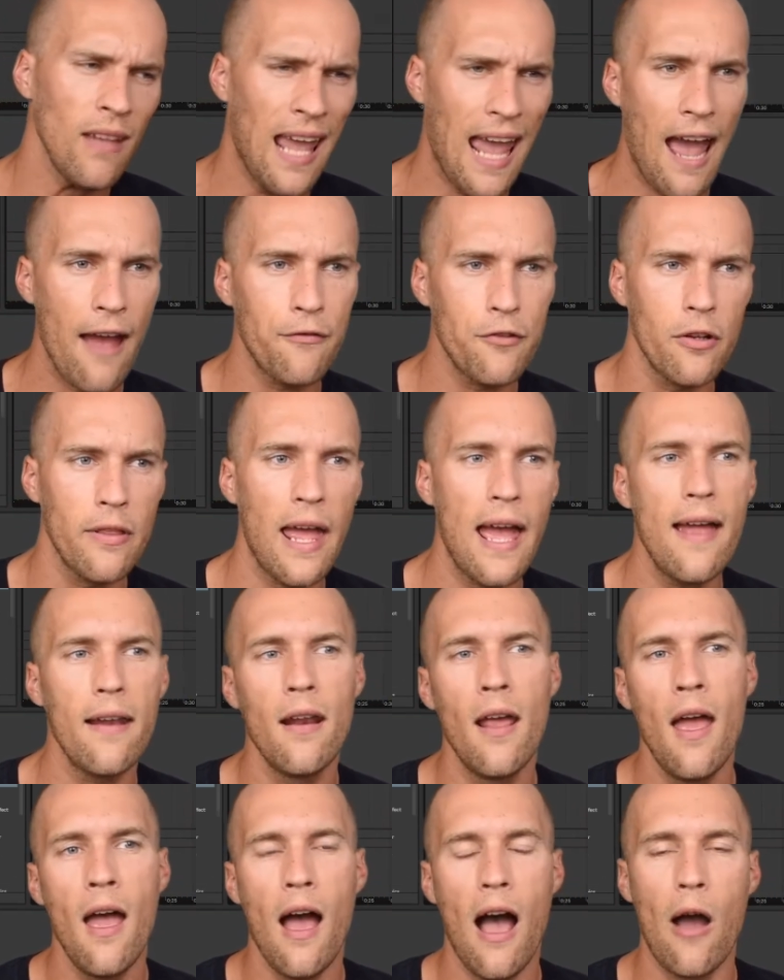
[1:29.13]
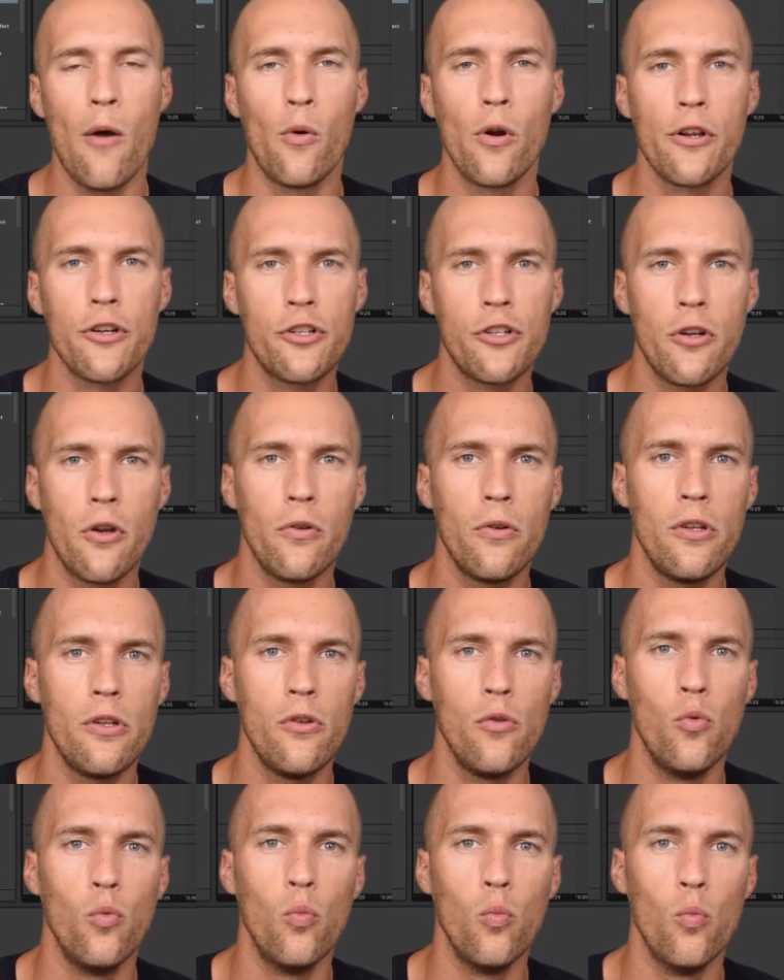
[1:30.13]
After that, I want to show
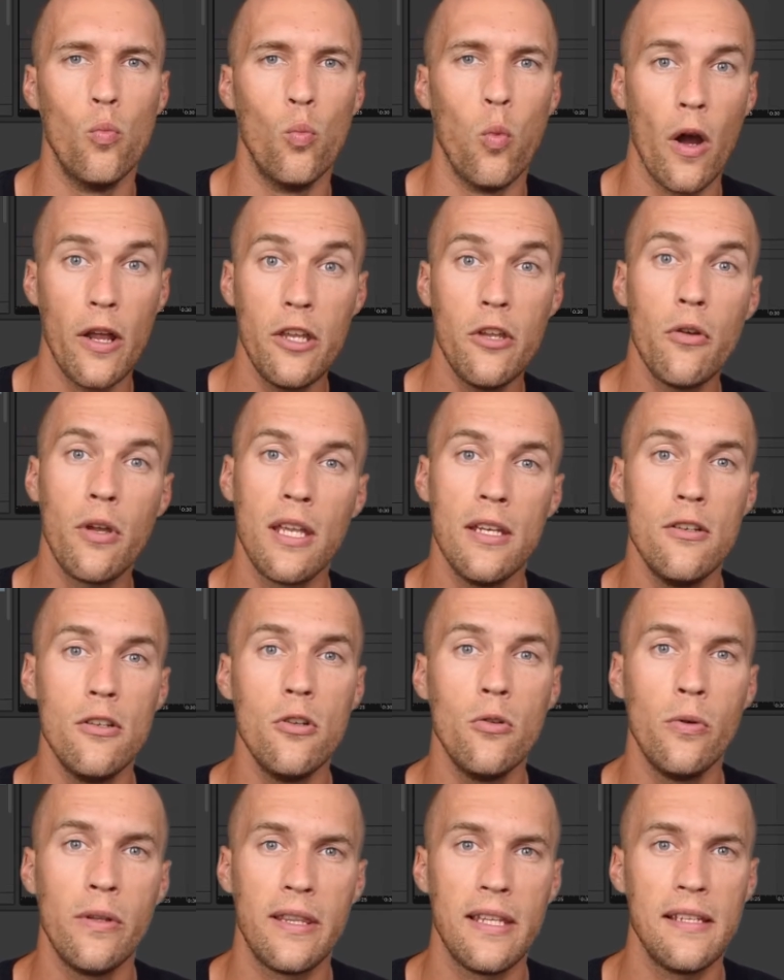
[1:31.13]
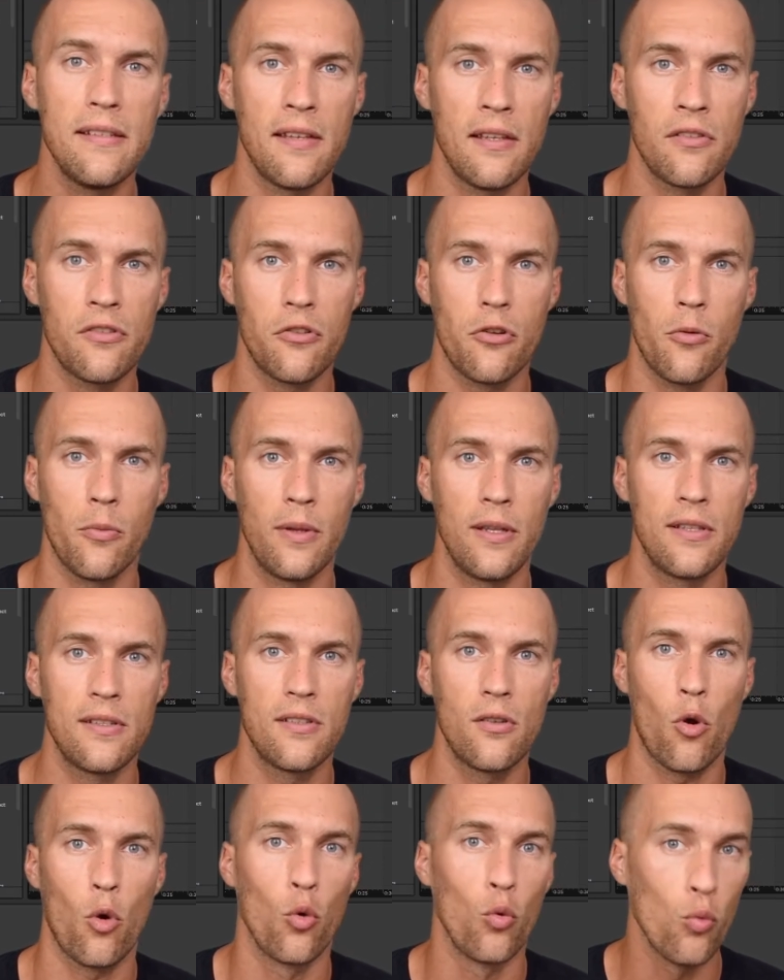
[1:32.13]
you what you can do with these
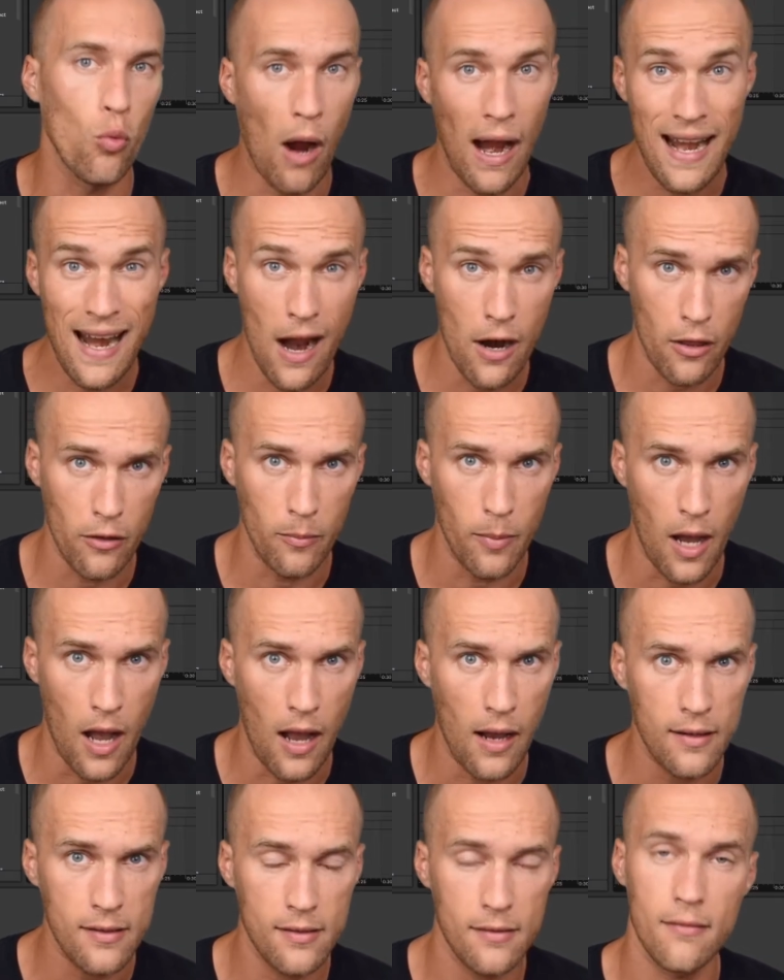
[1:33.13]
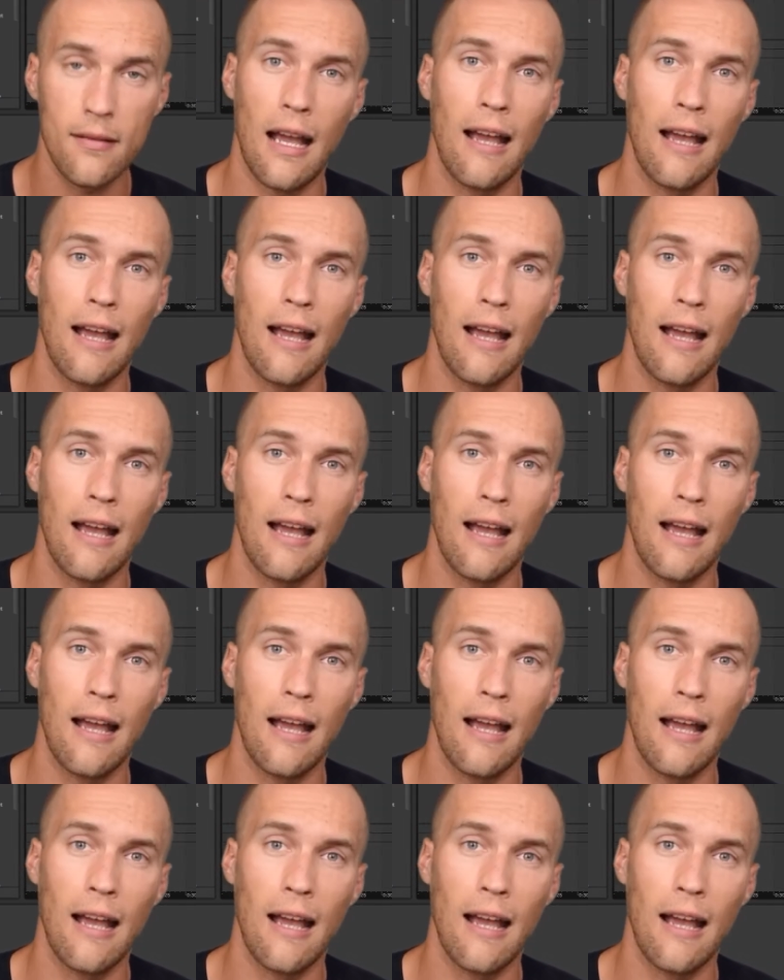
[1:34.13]
instruments right out of the box.